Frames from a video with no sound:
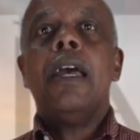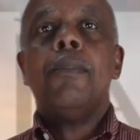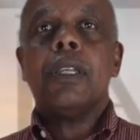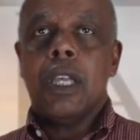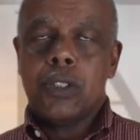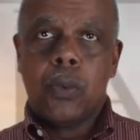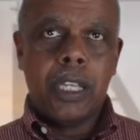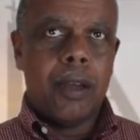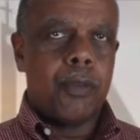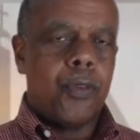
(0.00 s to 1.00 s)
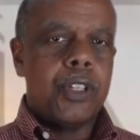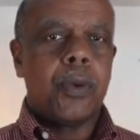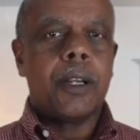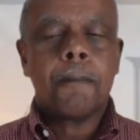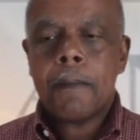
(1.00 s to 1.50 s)
Because that's why you have a
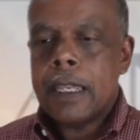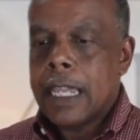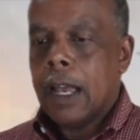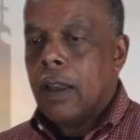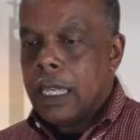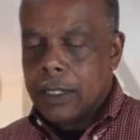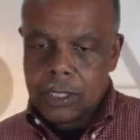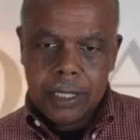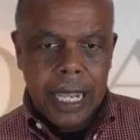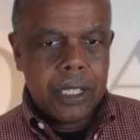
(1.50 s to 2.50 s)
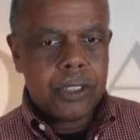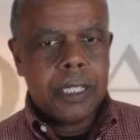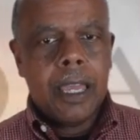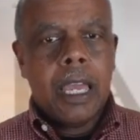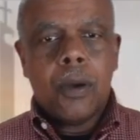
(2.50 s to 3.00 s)
refrigerator. Now, in this
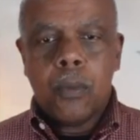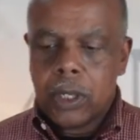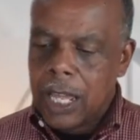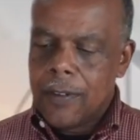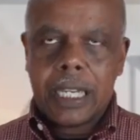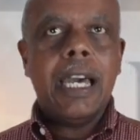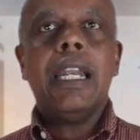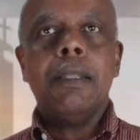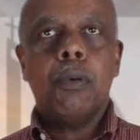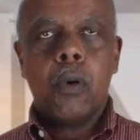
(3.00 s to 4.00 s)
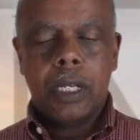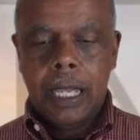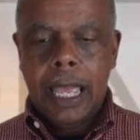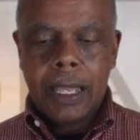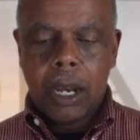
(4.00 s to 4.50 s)
analogy, we're going to have a cutting board,
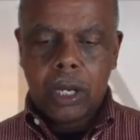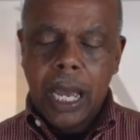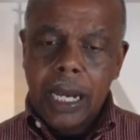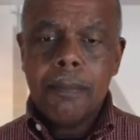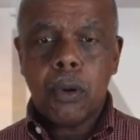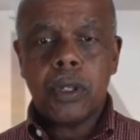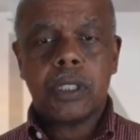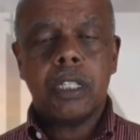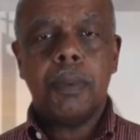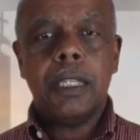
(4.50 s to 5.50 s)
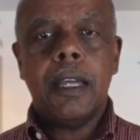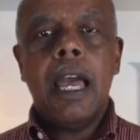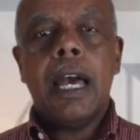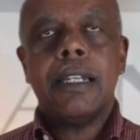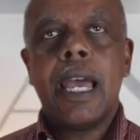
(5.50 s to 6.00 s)
and our cutting board is going to be
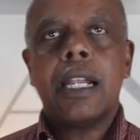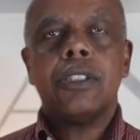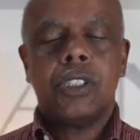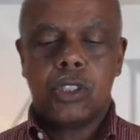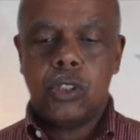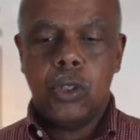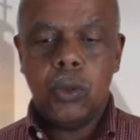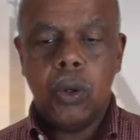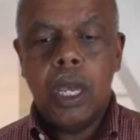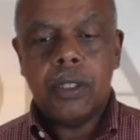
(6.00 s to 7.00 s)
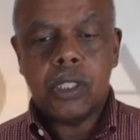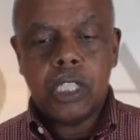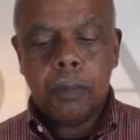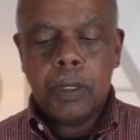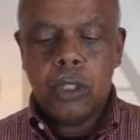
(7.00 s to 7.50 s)
analogous to the
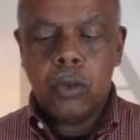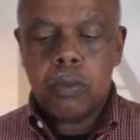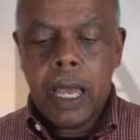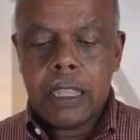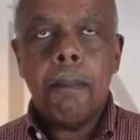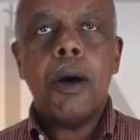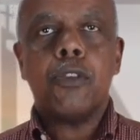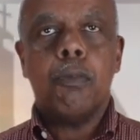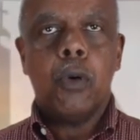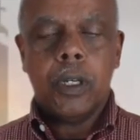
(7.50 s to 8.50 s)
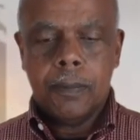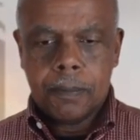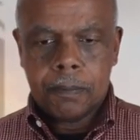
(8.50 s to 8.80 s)
CPU and the motherboard.